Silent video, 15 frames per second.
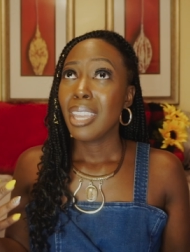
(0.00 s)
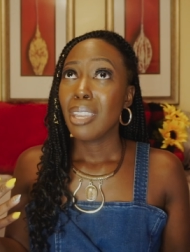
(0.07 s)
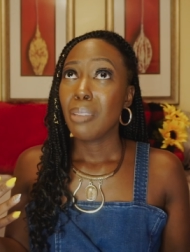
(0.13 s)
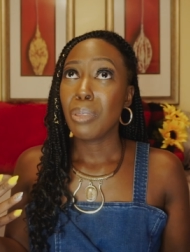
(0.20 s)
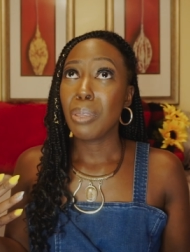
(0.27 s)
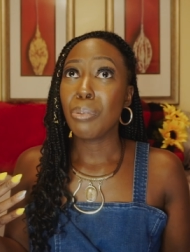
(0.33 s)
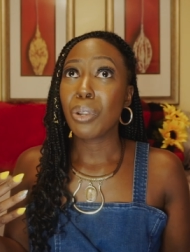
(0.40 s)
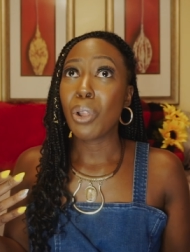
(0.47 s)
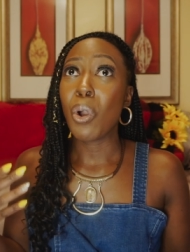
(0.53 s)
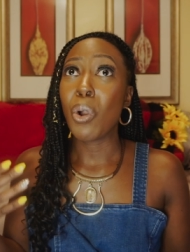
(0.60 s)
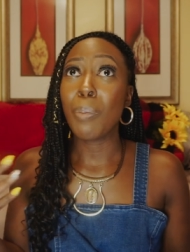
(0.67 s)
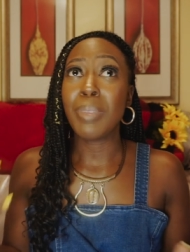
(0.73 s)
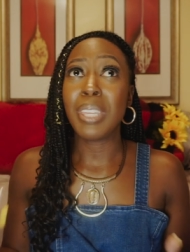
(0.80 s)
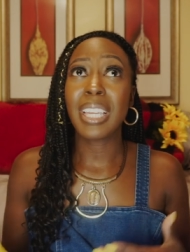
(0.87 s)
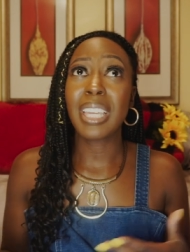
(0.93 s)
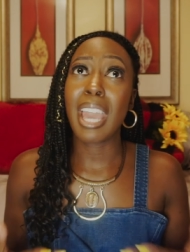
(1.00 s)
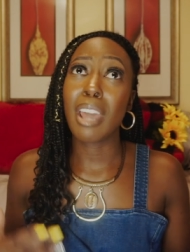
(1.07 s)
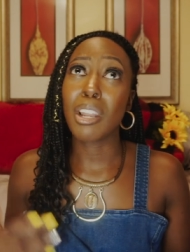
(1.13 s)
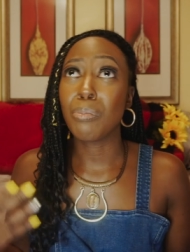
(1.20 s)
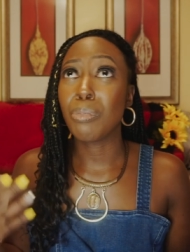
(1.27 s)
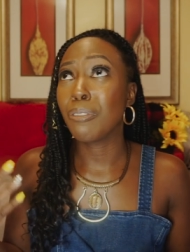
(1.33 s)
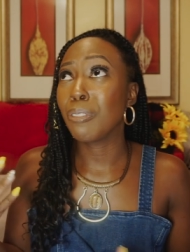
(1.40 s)
people to hold me
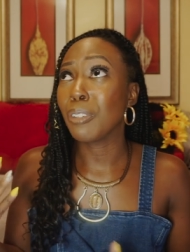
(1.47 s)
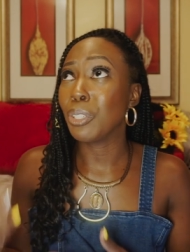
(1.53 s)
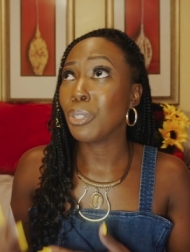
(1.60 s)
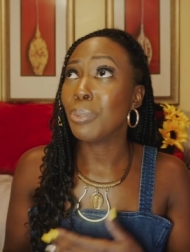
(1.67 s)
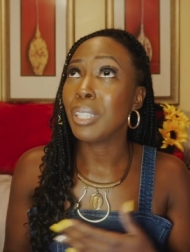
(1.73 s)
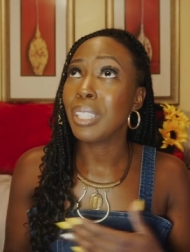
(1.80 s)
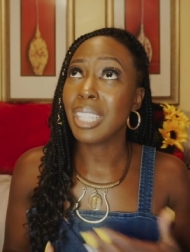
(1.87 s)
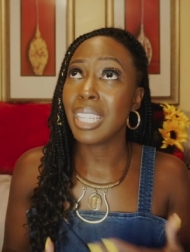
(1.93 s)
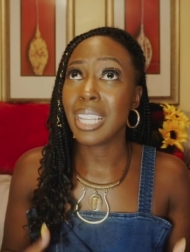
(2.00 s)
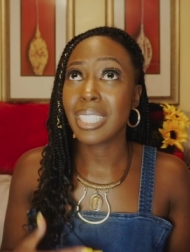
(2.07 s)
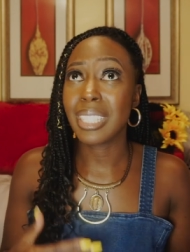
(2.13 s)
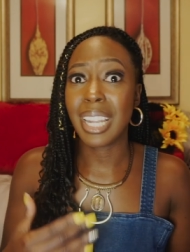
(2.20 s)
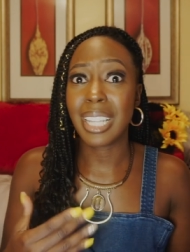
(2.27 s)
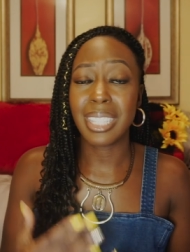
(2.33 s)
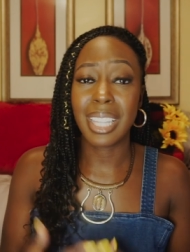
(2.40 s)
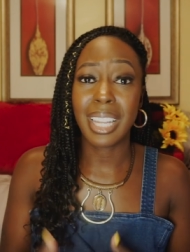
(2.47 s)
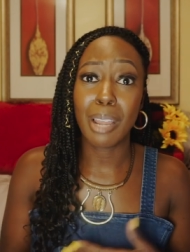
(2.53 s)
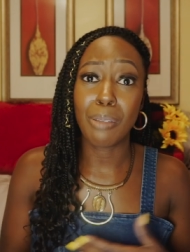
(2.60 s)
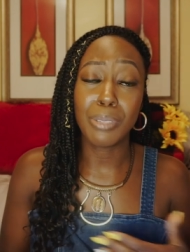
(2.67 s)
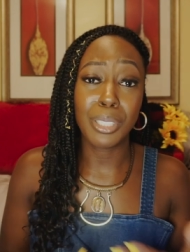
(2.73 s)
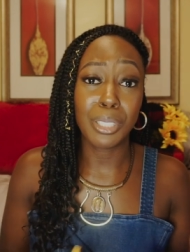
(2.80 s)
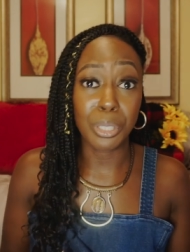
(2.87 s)
accountable for doing things that I said
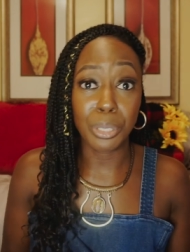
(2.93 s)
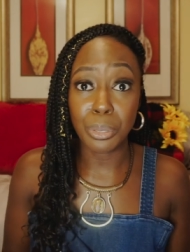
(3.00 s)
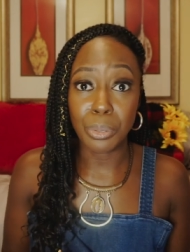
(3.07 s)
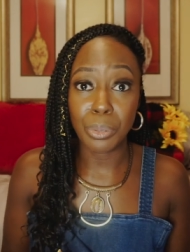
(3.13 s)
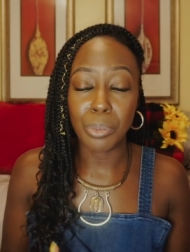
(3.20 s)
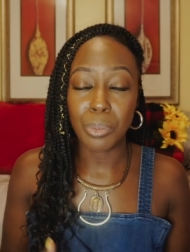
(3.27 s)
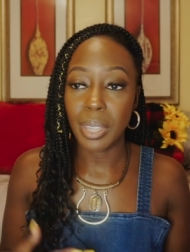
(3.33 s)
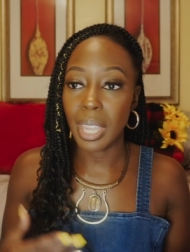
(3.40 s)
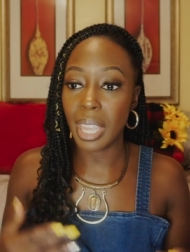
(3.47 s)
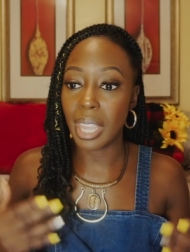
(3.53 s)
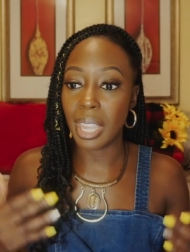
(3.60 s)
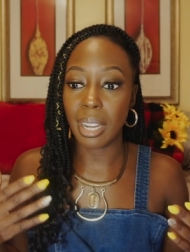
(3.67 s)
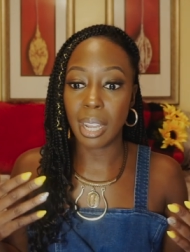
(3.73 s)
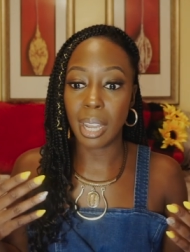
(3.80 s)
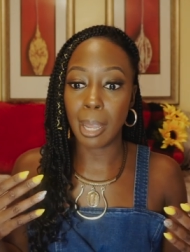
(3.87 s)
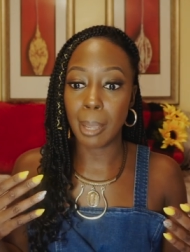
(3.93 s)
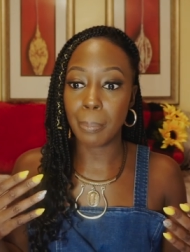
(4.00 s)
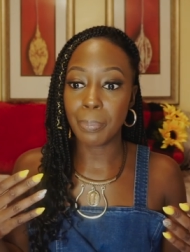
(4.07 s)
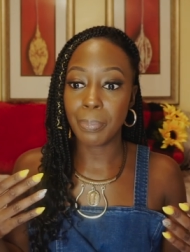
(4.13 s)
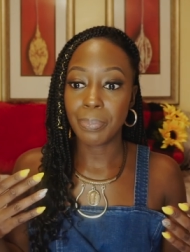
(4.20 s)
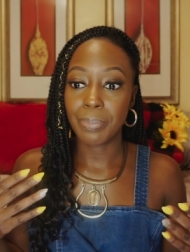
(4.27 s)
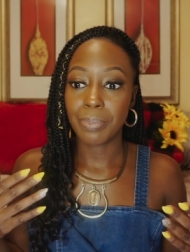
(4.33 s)
I would do. And
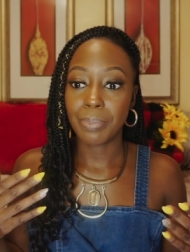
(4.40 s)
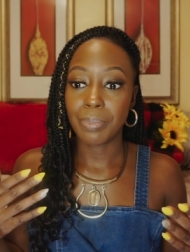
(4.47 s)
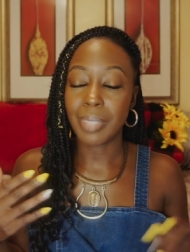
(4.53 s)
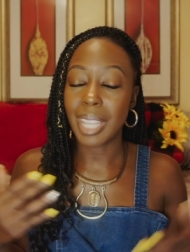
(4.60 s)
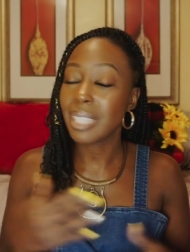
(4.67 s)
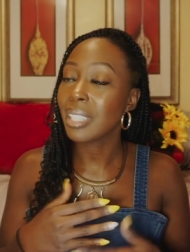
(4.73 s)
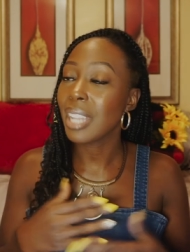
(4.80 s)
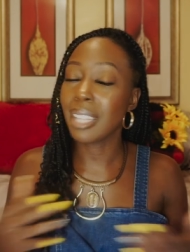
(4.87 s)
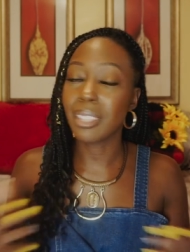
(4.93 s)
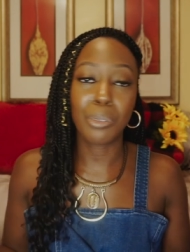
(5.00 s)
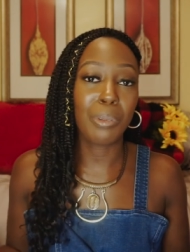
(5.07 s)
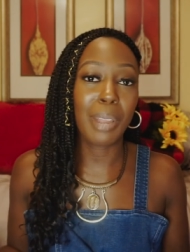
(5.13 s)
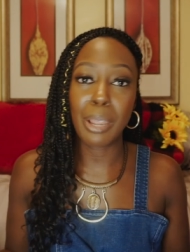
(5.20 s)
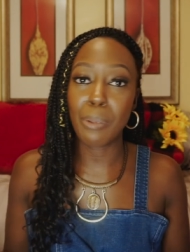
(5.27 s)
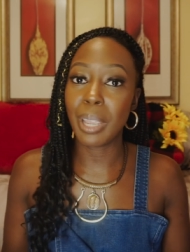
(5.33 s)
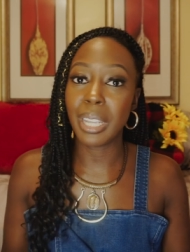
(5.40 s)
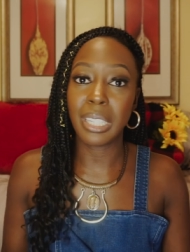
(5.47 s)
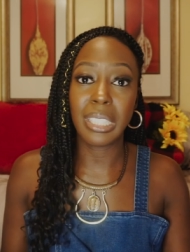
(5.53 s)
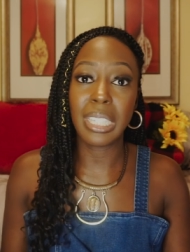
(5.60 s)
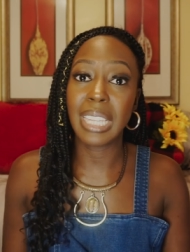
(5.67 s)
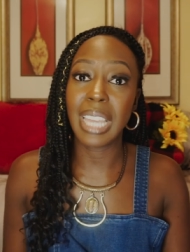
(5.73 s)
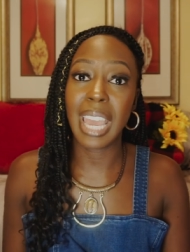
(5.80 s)
um, that's not the right way to
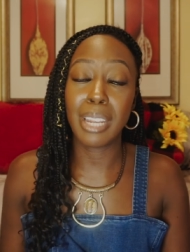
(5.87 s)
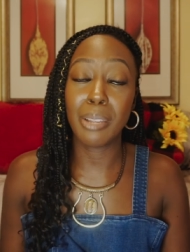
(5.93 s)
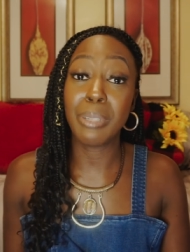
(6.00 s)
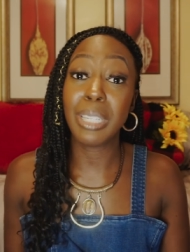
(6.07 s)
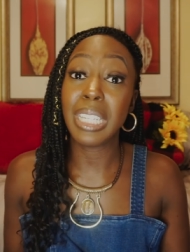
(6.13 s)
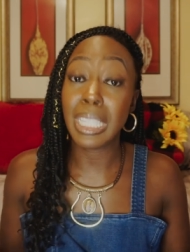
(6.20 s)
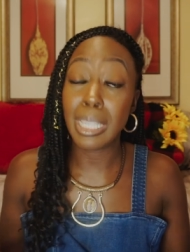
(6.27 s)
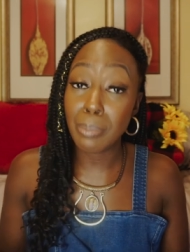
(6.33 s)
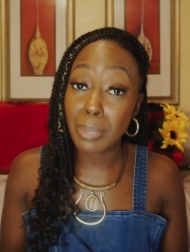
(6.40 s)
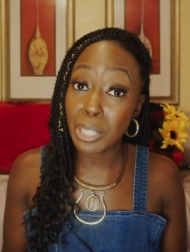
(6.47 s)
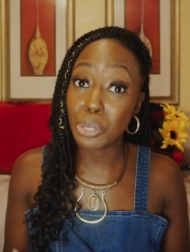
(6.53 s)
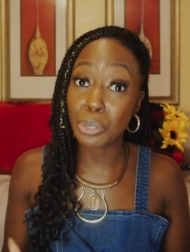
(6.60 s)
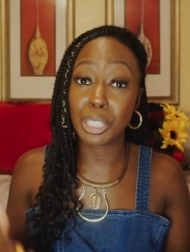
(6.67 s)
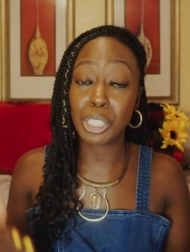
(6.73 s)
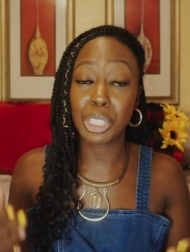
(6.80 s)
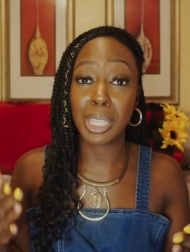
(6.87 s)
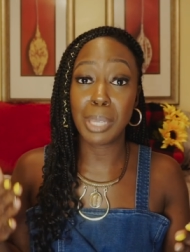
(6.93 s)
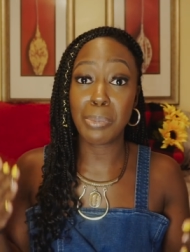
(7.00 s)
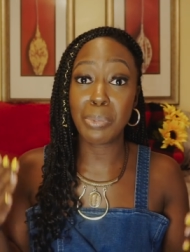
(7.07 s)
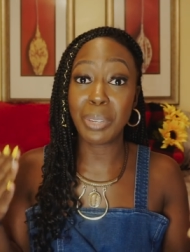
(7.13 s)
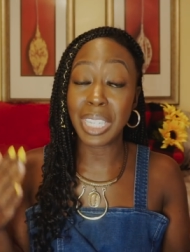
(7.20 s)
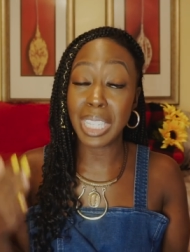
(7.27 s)
look at it. We need
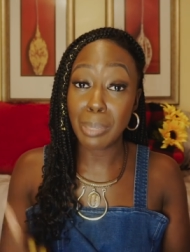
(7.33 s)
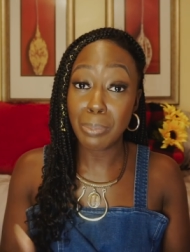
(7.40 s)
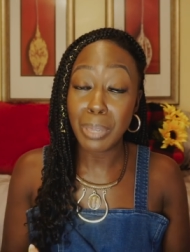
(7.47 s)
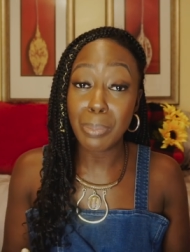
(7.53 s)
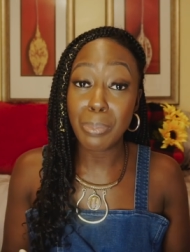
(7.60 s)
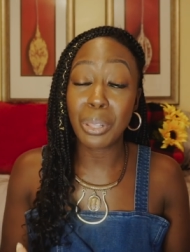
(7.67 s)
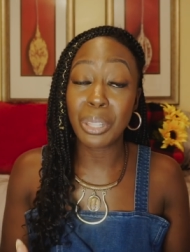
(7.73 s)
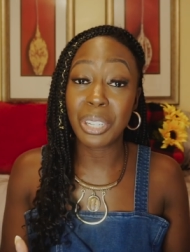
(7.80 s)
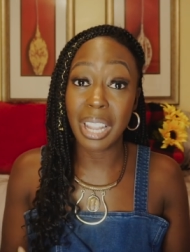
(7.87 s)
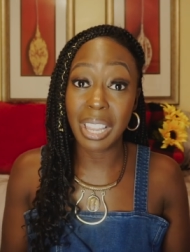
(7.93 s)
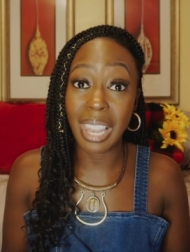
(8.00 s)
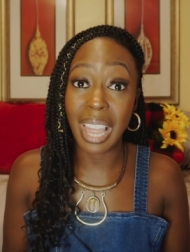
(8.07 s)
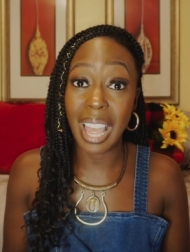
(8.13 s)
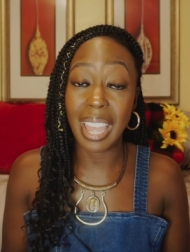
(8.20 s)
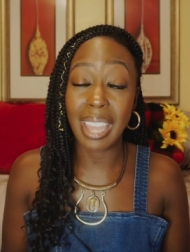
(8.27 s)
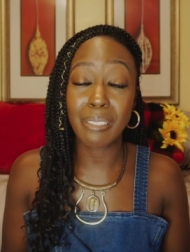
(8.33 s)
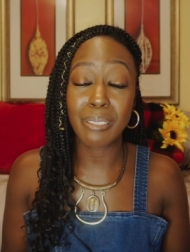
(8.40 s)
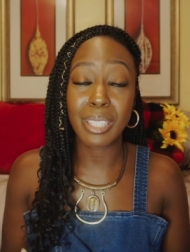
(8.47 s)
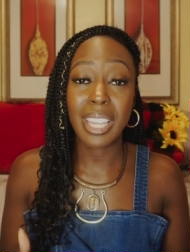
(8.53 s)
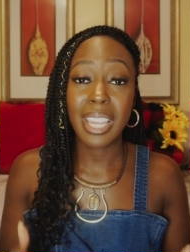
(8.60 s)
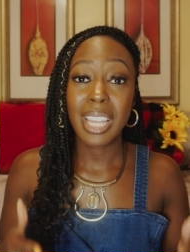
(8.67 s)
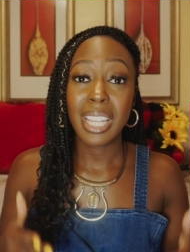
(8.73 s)
mentorship. We need people in our
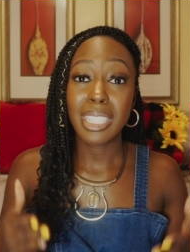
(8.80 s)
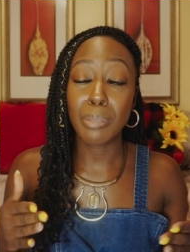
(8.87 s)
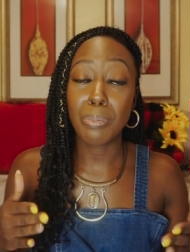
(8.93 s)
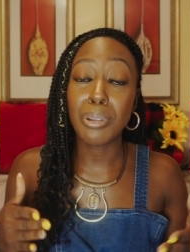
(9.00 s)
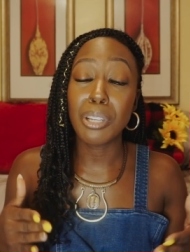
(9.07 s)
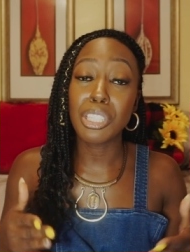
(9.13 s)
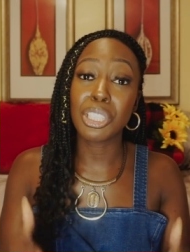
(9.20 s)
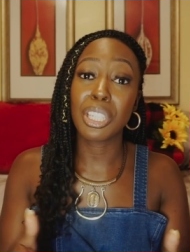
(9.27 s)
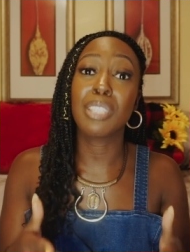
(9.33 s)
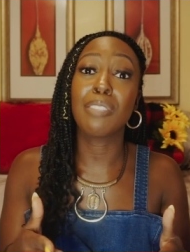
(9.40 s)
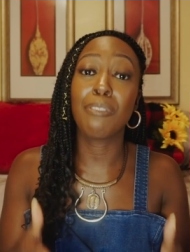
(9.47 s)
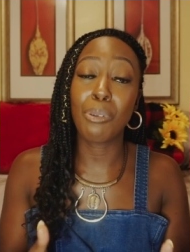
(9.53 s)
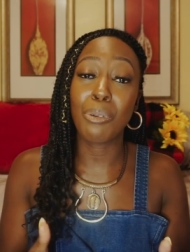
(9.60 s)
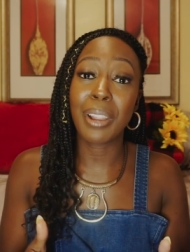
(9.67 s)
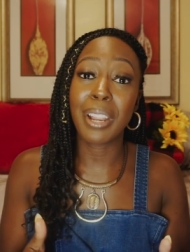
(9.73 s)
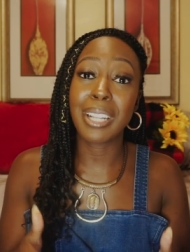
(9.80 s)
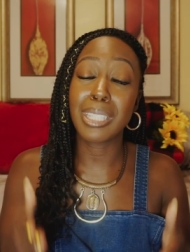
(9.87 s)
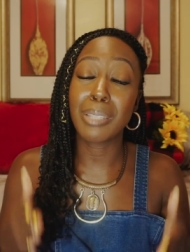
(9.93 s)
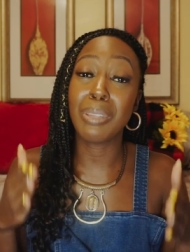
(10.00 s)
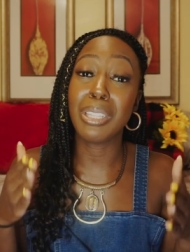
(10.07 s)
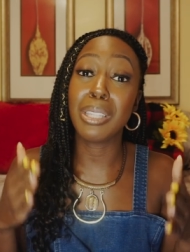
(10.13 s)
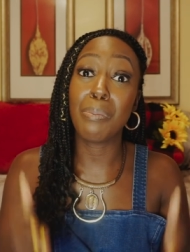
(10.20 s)
lives to push us forward
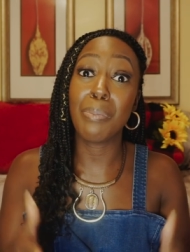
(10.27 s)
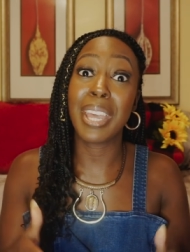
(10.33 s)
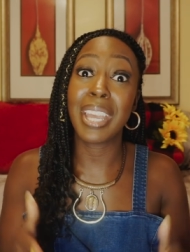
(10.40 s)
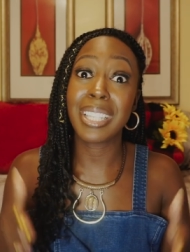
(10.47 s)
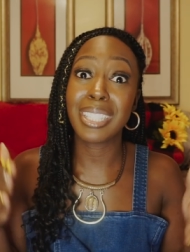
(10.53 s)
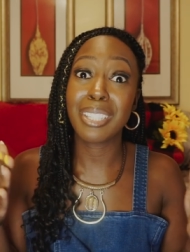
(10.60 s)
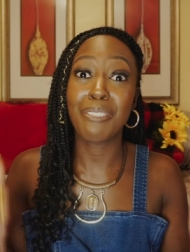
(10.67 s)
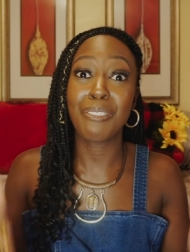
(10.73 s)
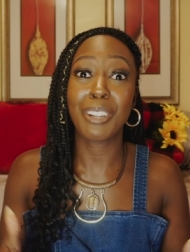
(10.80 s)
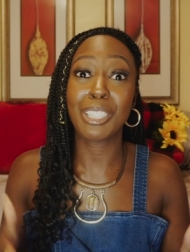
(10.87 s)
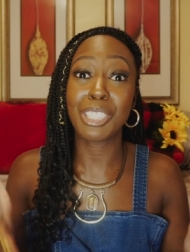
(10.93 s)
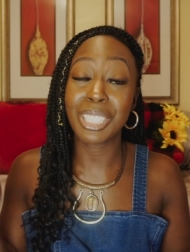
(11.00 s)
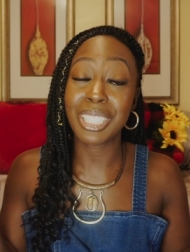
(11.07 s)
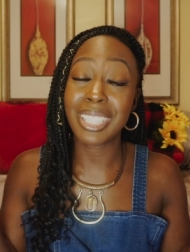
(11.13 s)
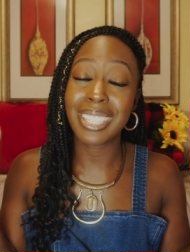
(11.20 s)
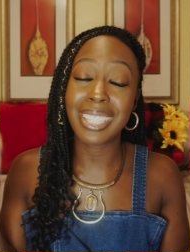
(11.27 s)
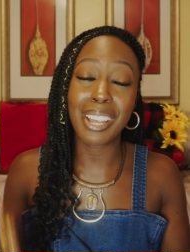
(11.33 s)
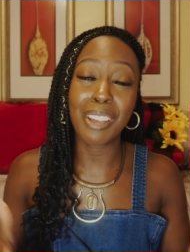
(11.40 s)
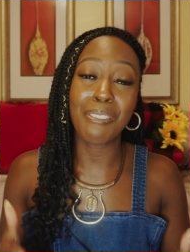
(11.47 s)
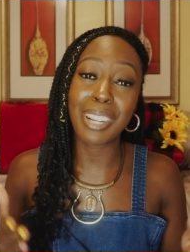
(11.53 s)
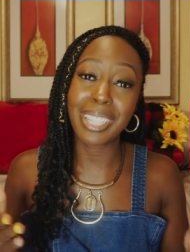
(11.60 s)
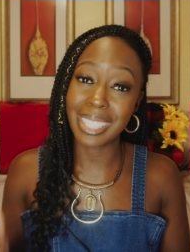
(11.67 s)
to be the best versions
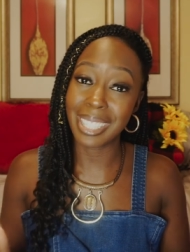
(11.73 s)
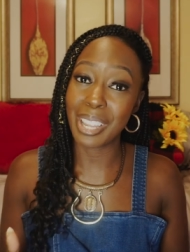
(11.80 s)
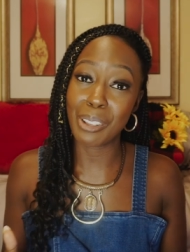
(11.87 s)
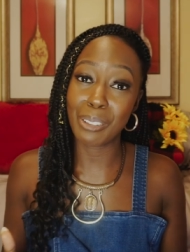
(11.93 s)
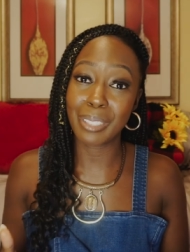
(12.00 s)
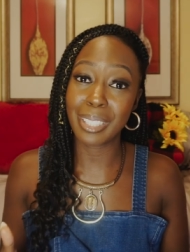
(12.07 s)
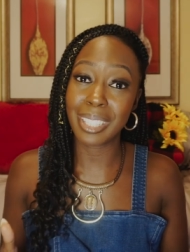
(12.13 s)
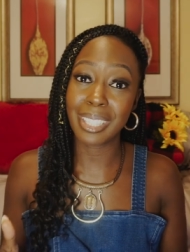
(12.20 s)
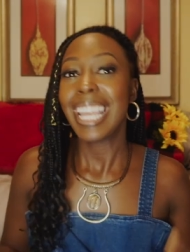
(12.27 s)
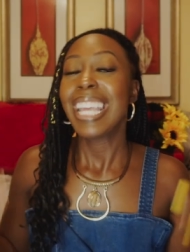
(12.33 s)
of ourselves.